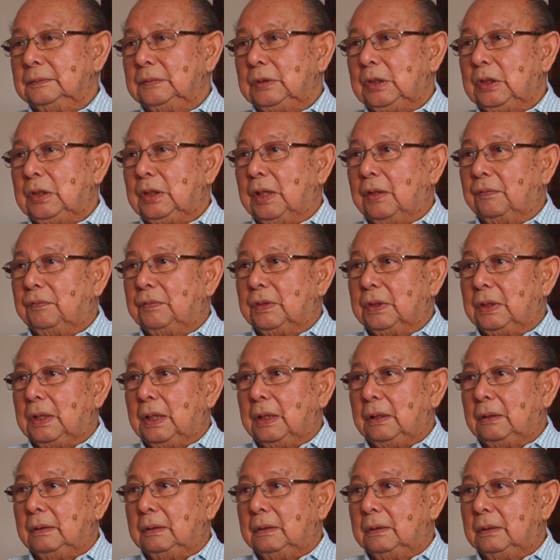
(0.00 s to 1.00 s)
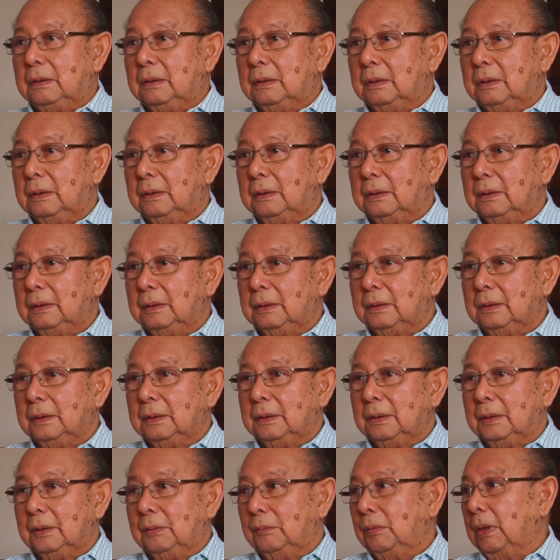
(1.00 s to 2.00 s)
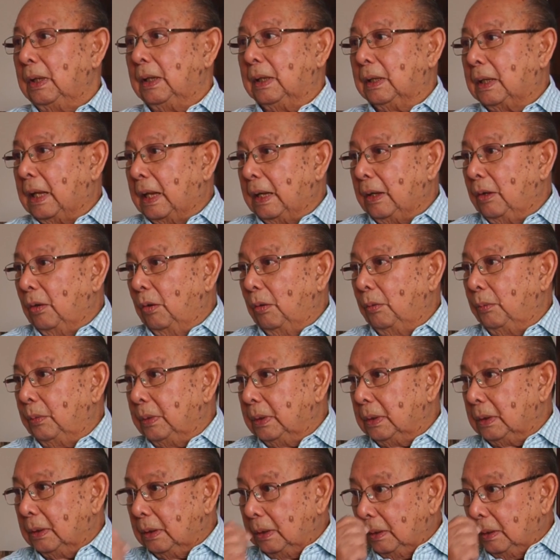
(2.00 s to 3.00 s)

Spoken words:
after that, well, I carried on with